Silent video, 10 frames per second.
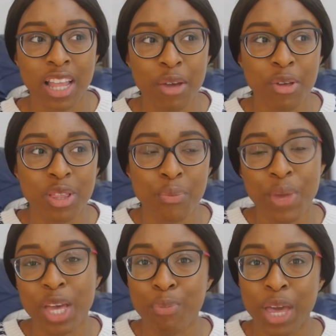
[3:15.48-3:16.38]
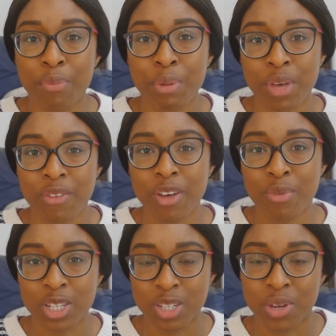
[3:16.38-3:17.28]
like the big baby pivot,
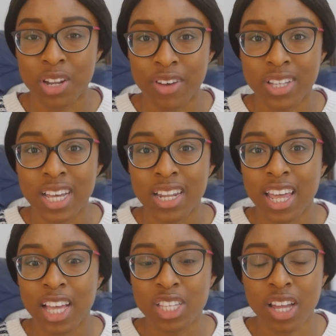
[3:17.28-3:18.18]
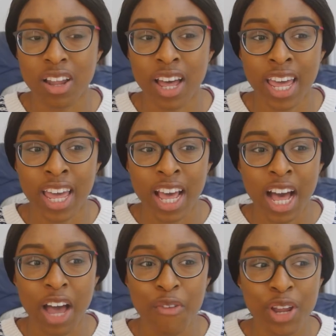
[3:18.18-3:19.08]
which is one of her techniques, and I
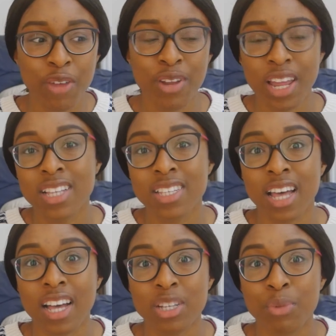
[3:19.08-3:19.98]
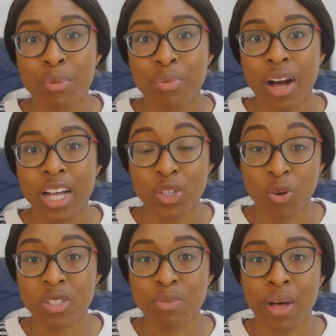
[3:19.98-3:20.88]
really relate to that because I remember I
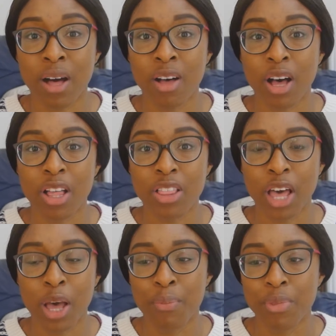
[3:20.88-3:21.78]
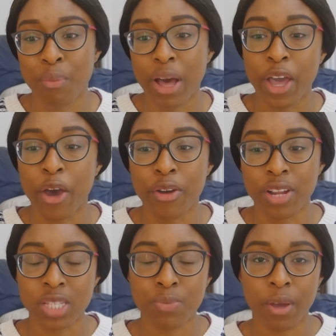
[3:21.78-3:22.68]
talked about my own
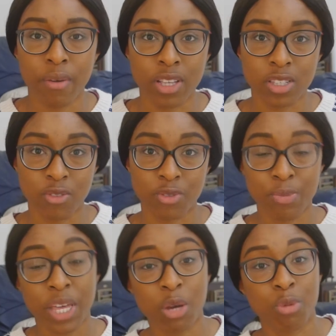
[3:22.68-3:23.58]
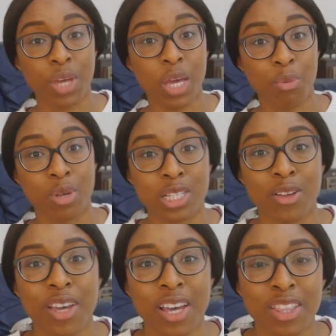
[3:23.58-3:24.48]
experience of speaking with people is
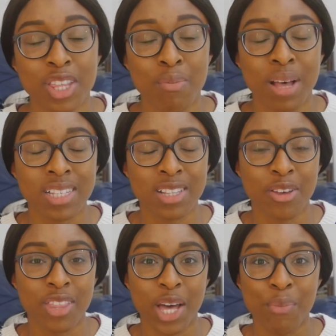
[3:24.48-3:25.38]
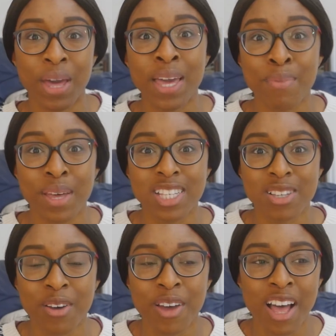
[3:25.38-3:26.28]
looking at them as though they are babies. So